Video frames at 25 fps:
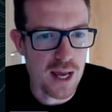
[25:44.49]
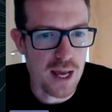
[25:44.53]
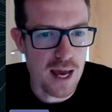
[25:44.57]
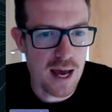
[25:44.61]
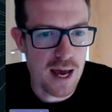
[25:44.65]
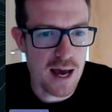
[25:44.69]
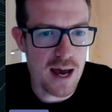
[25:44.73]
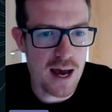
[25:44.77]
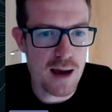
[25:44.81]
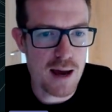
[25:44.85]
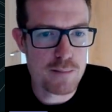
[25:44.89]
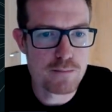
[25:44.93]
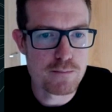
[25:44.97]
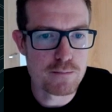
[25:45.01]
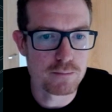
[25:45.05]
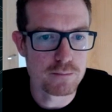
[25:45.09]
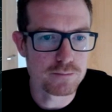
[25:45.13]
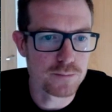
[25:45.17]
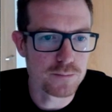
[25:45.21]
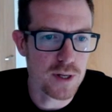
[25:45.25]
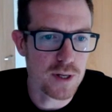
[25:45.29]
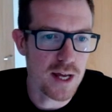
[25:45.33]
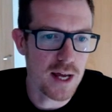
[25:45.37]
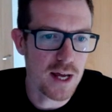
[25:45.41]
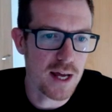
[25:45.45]
And
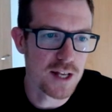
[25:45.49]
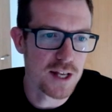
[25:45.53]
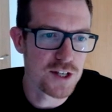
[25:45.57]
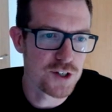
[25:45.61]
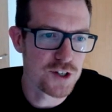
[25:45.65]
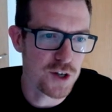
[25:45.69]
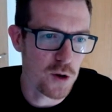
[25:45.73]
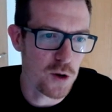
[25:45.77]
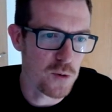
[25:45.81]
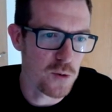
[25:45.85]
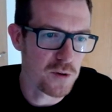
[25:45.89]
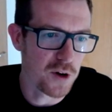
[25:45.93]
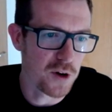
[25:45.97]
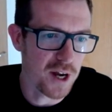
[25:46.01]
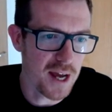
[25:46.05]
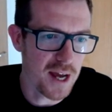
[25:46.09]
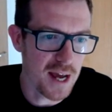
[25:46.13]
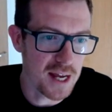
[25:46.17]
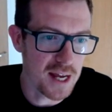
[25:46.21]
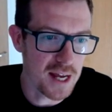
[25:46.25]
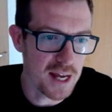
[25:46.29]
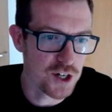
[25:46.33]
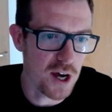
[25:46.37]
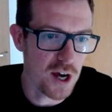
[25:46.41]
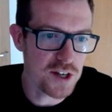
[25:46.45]
so we've got our
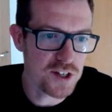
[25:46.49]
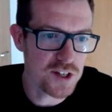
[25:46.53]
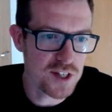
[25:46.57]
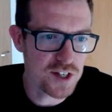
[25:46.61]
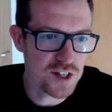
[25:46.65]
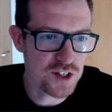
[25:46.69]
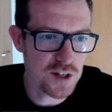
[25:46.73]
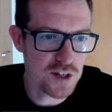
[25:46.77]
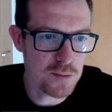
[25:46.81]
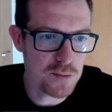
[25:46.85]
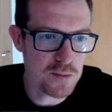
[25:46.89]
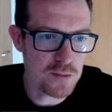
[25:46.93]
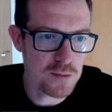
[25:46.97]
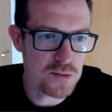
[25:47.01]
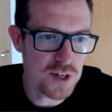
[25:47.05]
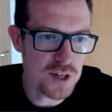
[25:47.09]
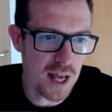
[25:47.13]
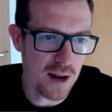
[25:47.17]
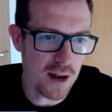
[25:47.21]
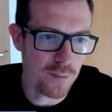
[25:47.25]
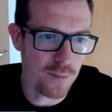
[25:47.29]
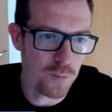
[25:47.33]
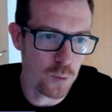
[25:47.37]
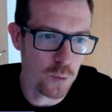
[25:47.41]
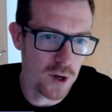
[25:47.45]
HR
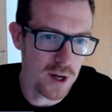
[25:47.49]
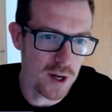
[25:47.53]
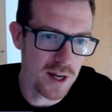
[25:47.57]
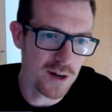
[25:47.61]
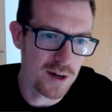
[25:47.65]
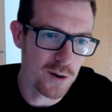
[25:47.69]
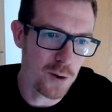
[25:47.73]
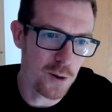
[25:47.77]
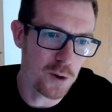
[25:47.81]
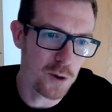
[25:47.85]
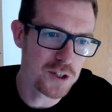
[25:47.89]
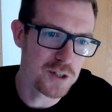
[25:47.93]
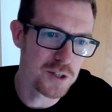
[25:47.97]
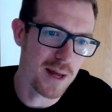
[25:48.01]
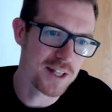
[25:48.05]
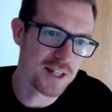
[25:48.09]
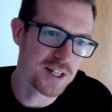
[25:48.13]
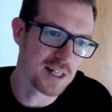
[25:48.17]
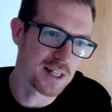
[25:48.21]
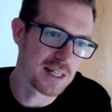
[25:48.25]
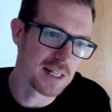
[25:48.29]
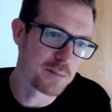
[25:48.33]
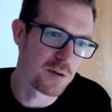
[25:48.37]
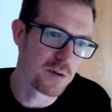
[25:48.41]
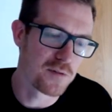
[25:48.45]
systems, and we're
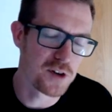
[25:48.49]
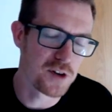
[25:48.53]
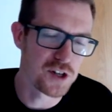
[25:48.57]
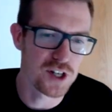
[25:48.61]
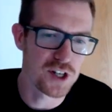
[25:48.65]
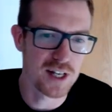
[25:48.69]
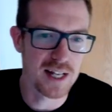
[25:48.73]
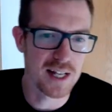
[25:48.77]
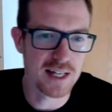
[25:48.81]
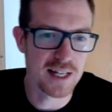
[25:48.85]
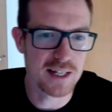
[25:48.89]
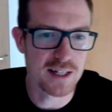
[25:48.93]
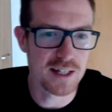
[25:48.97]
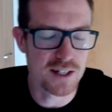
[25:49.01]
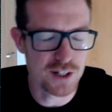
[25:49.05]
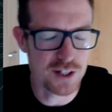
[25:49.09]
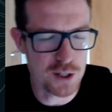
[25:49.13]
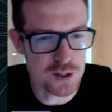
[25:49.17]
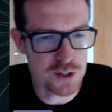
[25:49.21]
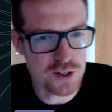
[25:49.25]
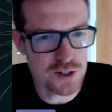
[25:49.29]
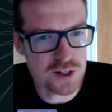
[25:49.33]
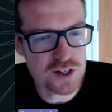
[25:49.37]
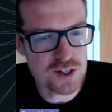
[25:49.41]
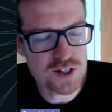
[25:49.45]
automatically provisioning
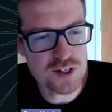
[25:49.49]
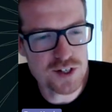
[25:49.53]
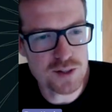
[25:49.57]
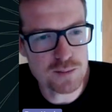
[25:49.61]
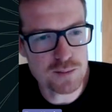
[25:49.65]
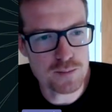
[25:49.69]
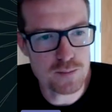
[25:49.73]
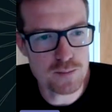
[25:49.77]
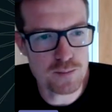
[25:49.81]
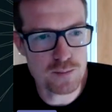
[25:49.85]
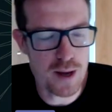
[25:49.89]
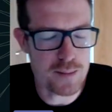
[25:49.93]
users,